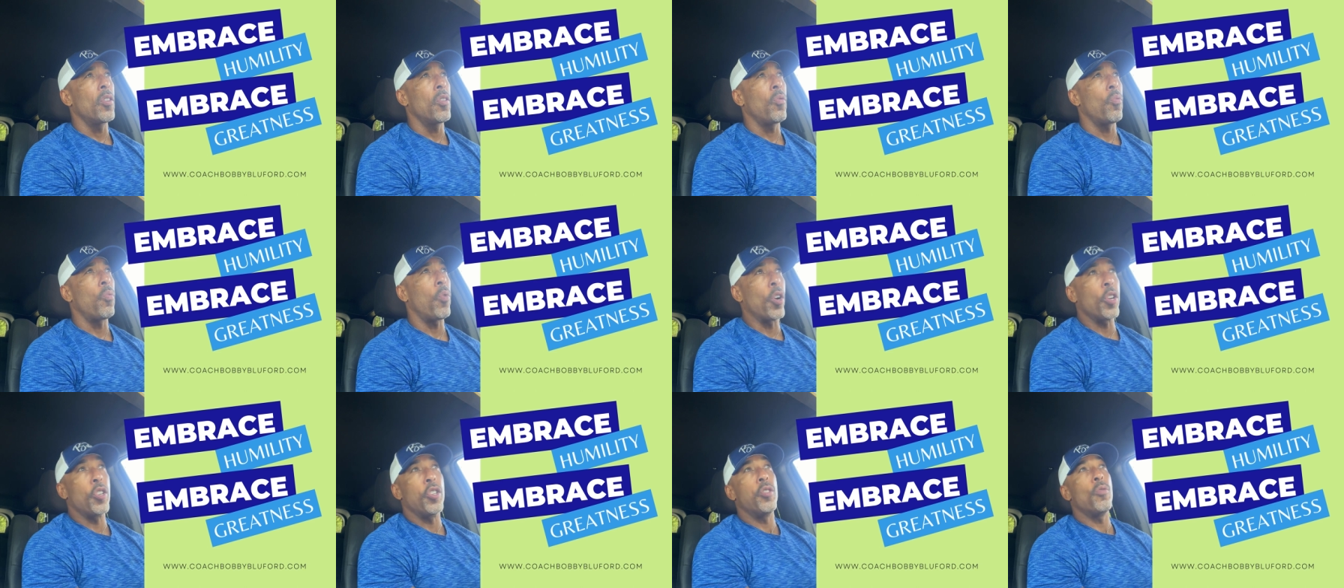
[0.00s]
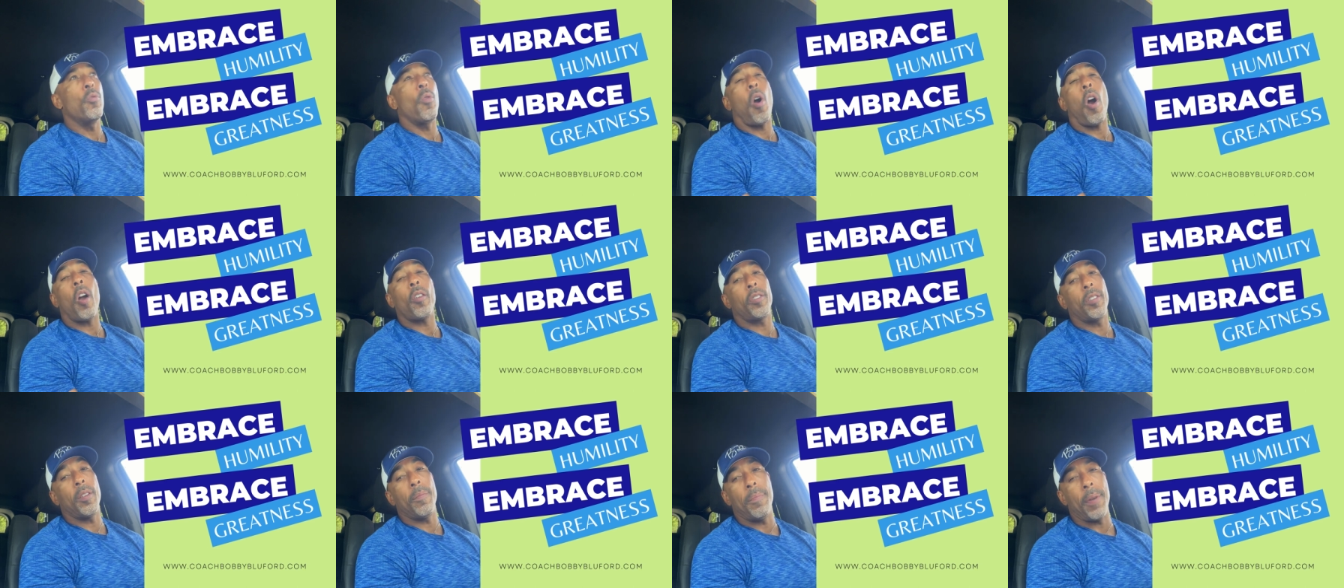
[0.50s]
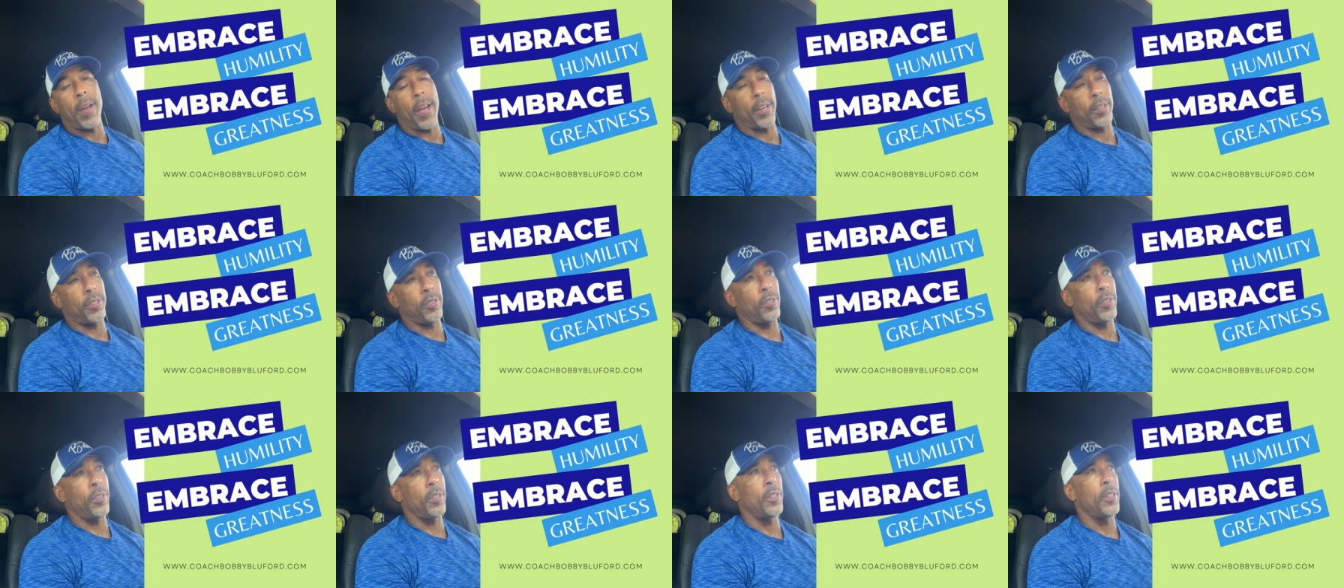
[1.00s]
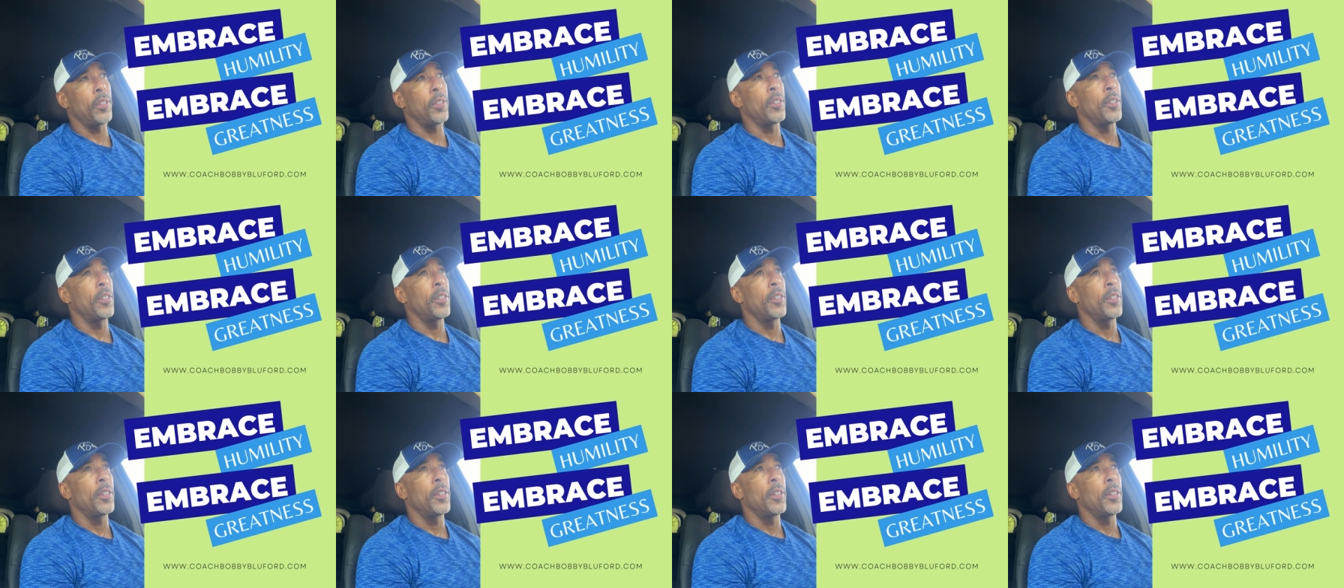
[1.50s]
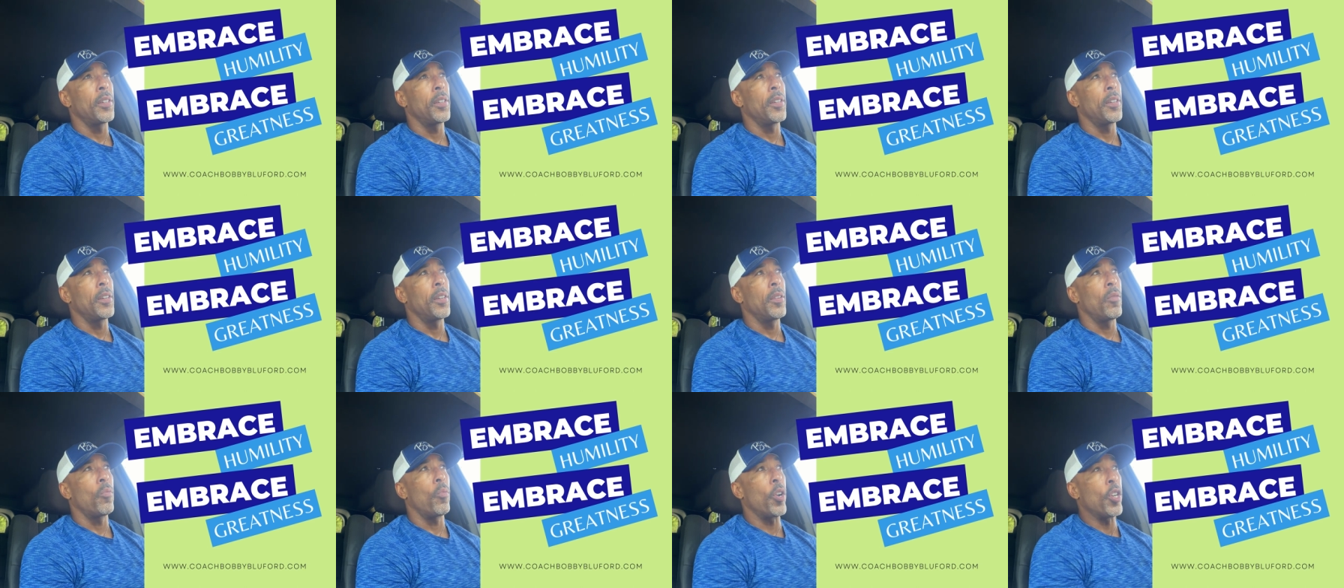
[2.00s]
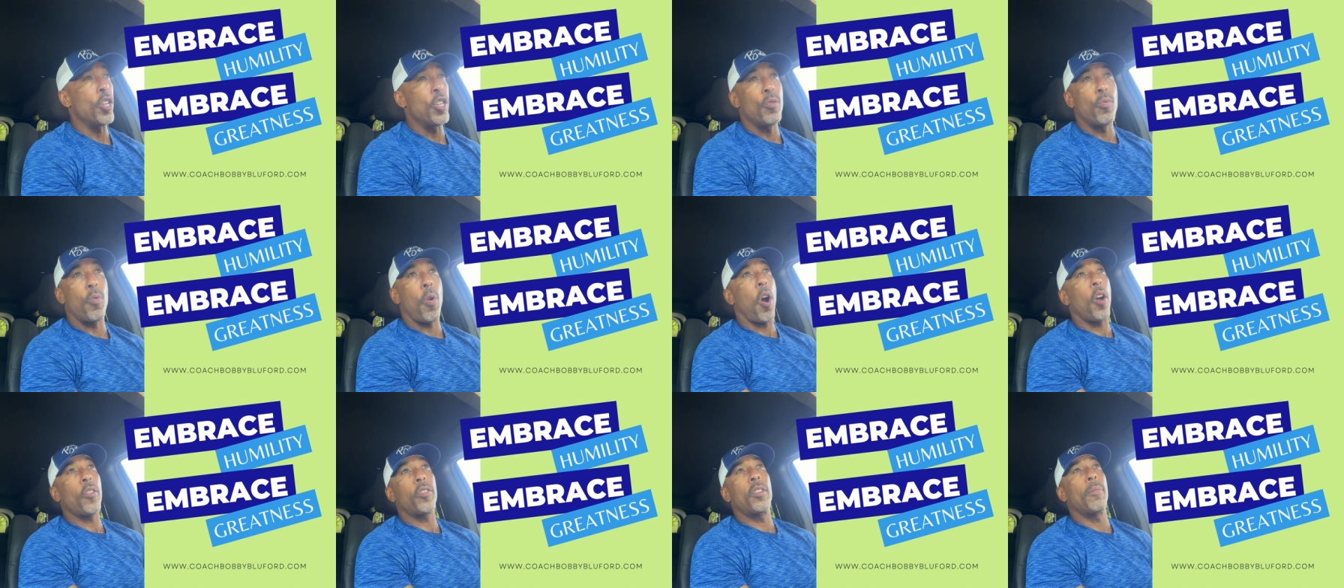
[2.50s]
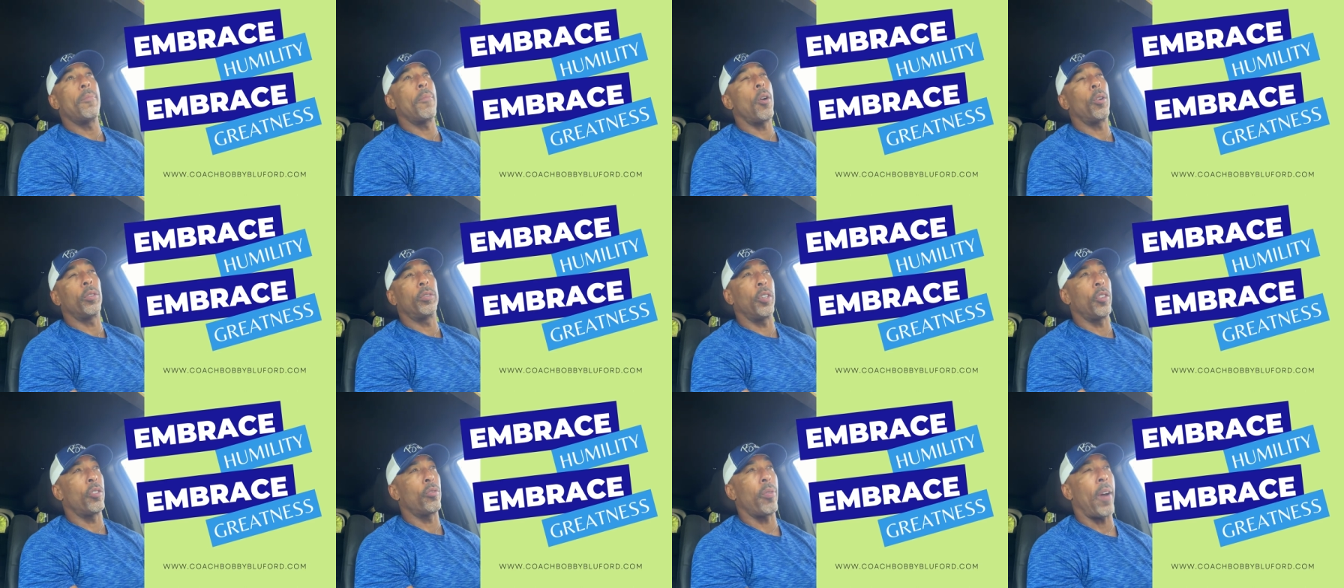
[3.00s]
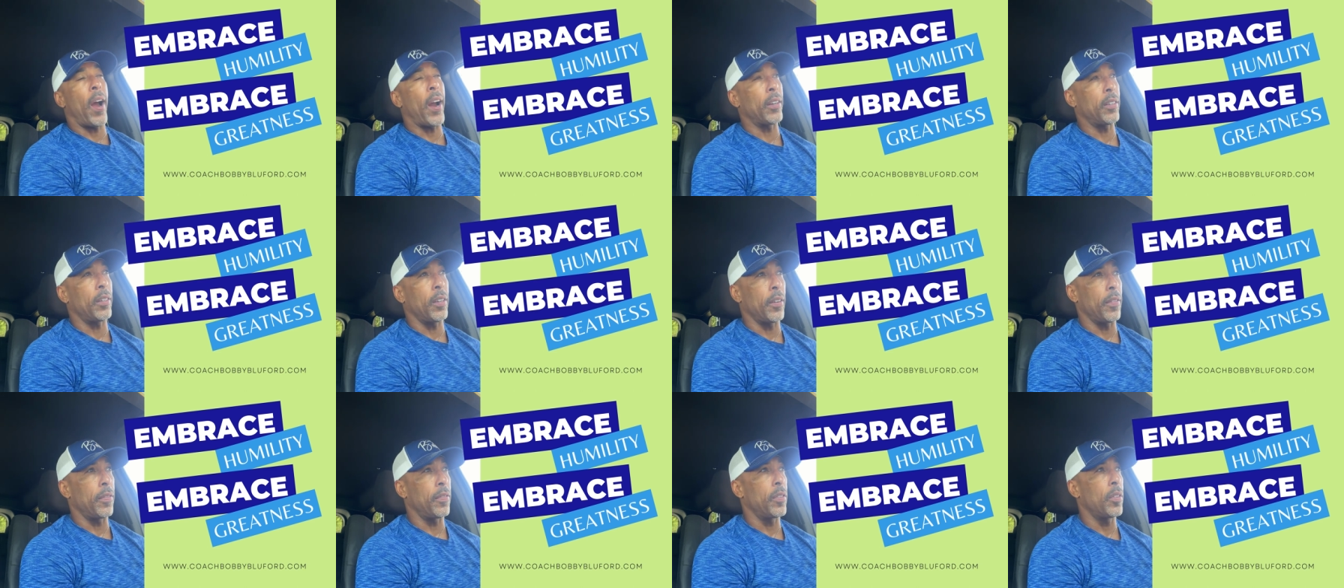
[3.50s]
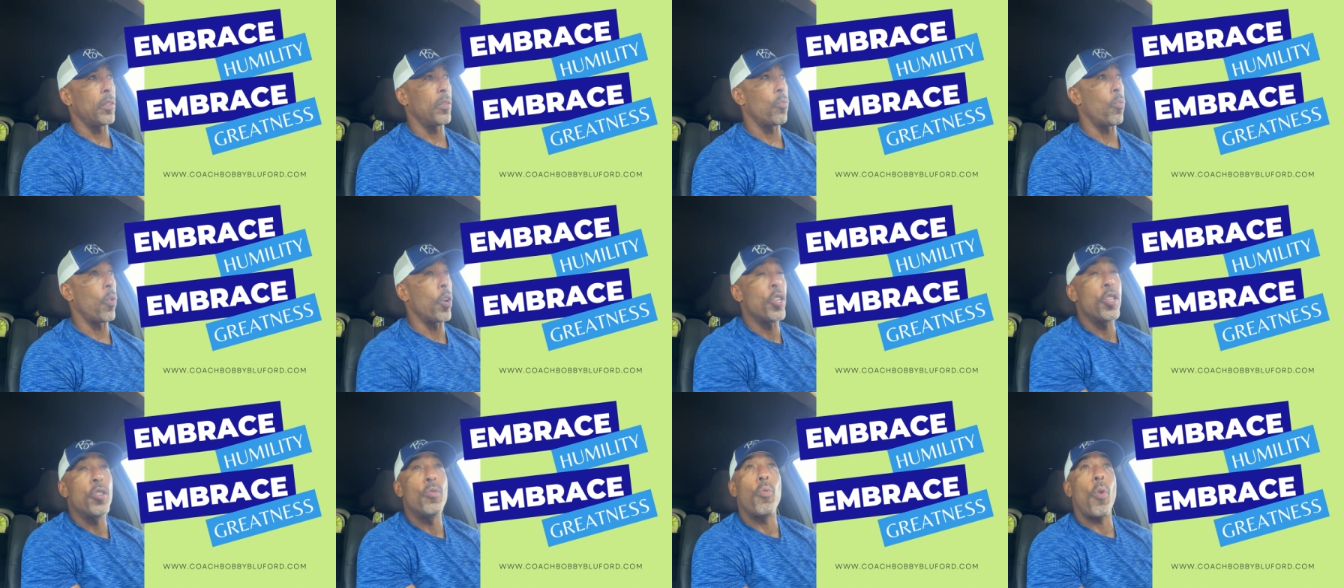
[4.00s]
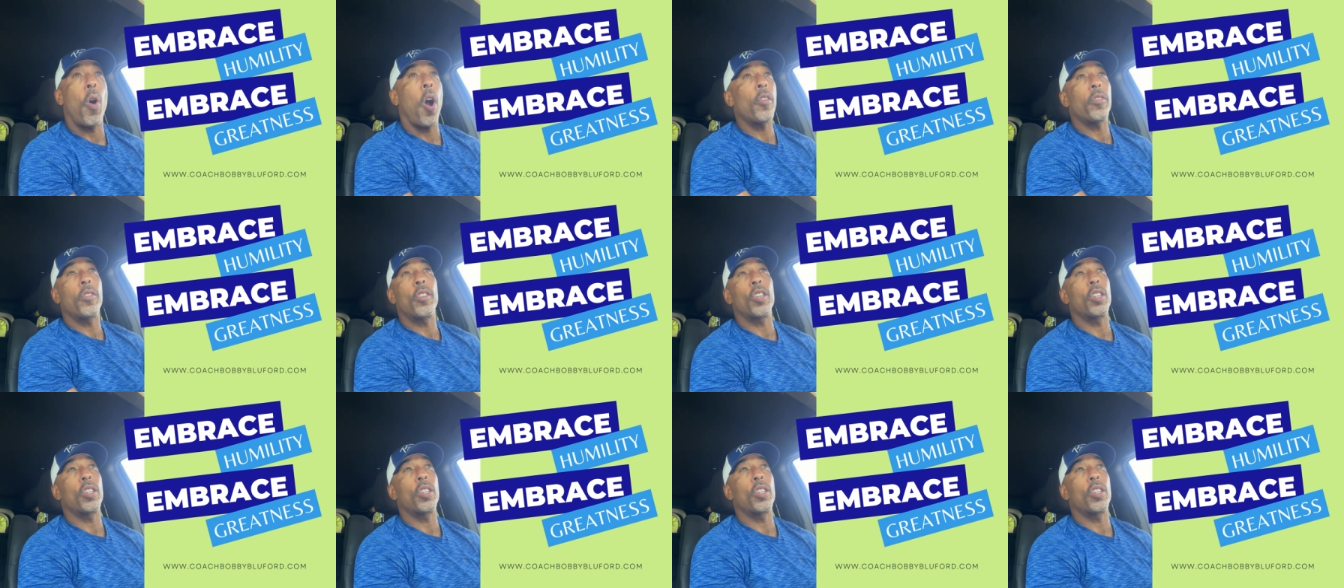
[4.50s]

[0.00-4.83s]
where you aren't the best, where you aren't the most attractive, where you aren't the